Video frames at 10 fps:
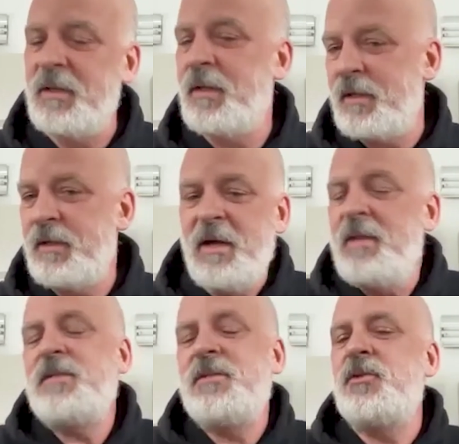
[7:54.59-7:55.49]
And, and
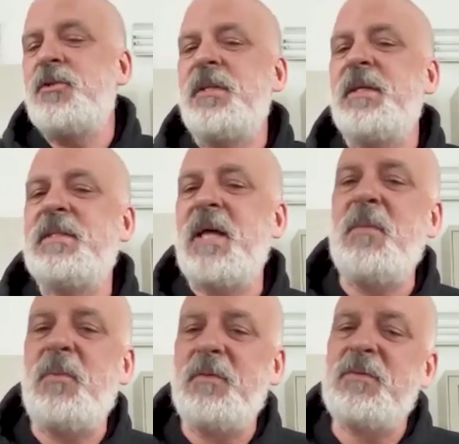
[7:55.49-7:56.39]
this is just an
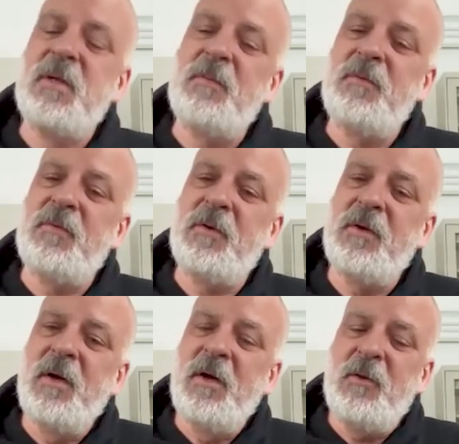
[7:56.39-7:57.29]
example of some of
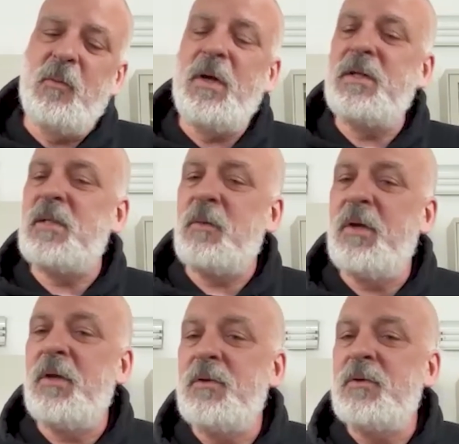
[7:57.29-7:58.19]
the the ways that we
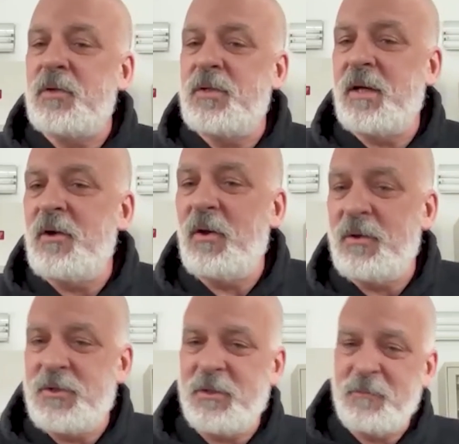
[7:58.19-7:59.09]
can use our
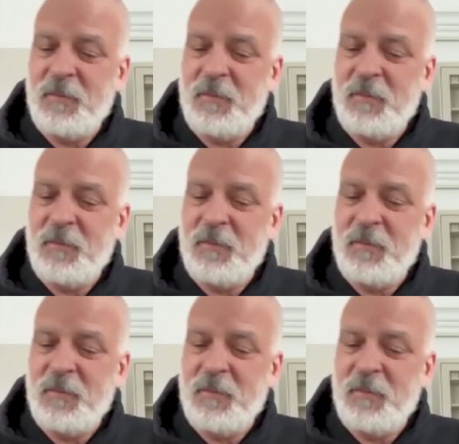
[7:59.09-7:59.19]
technology.